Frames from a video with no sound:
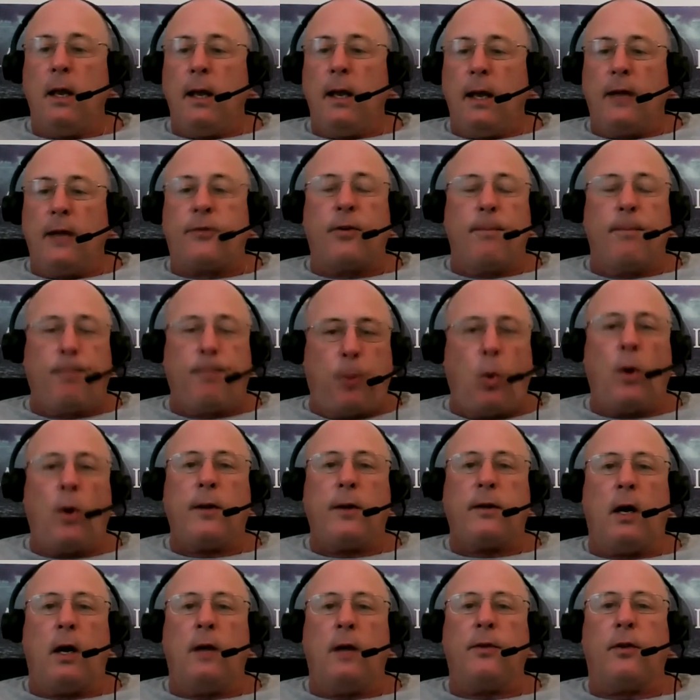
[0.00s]
it's
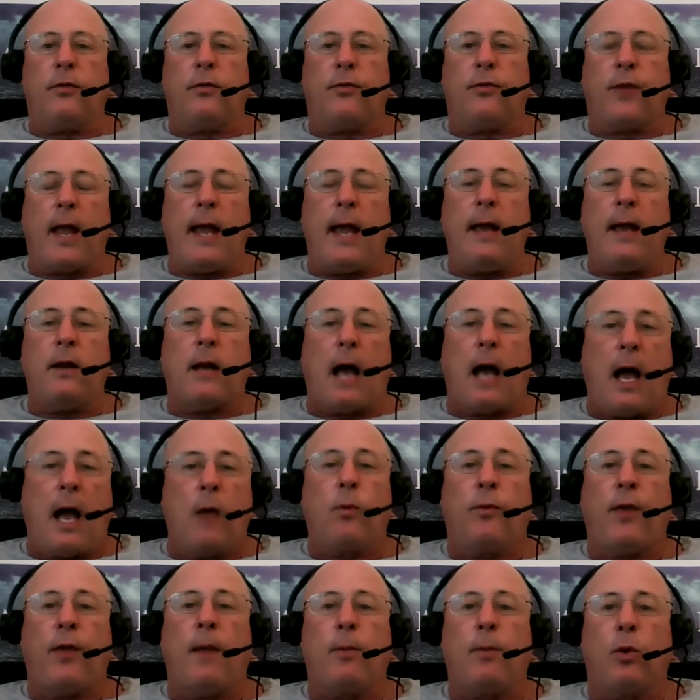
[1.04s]
important to understand I
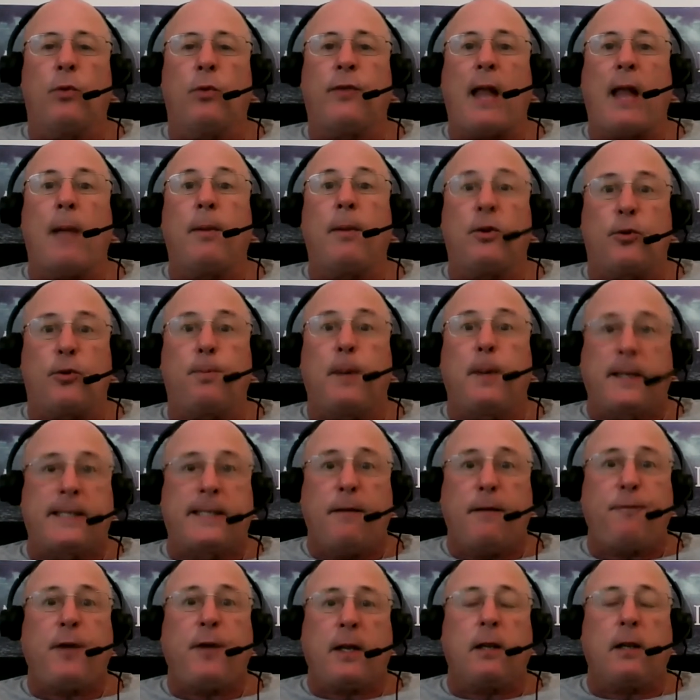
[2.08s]
was able to establish
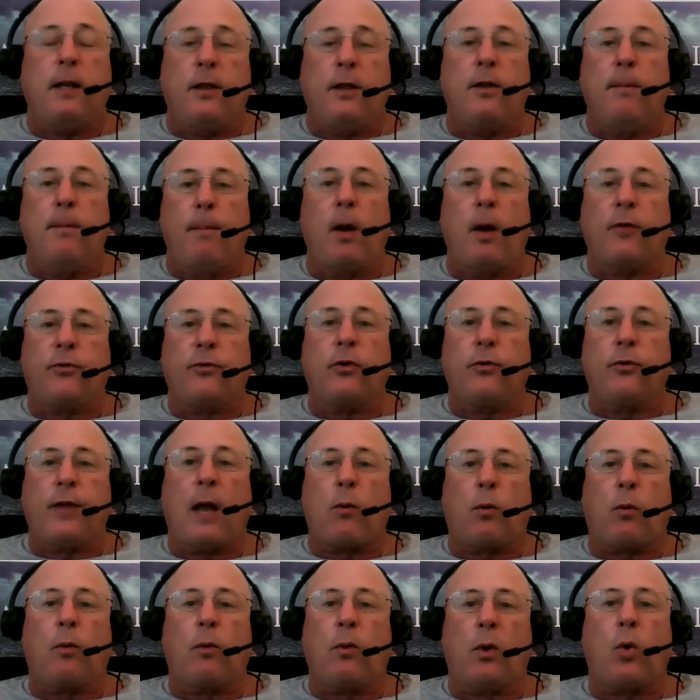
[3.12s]
specifically the muscles that
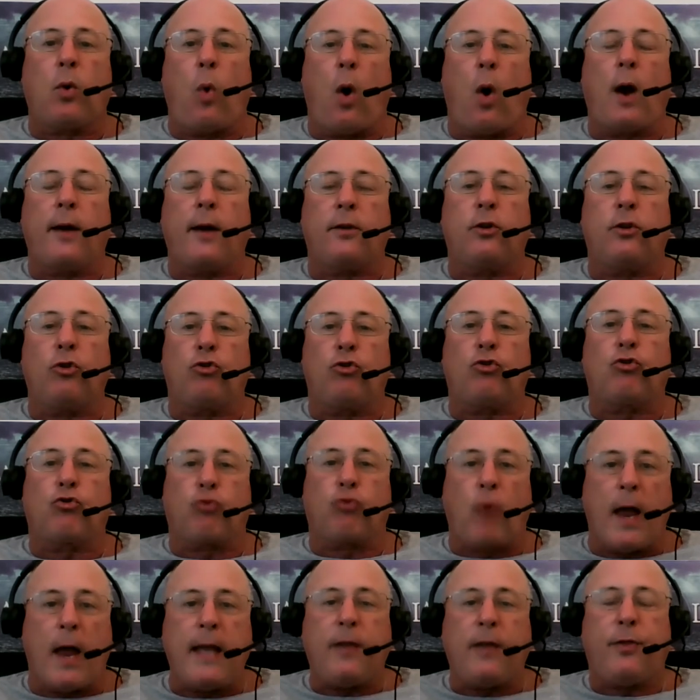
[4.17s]
were required to
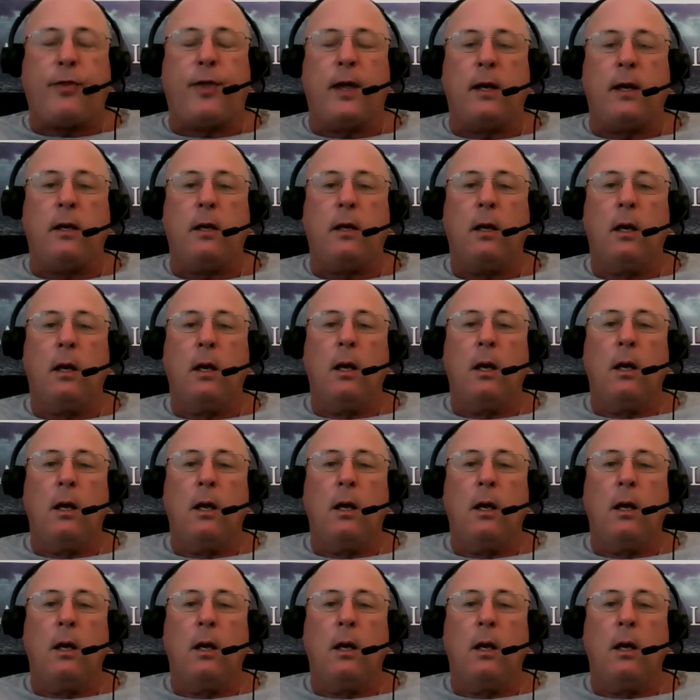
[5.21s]
strengthen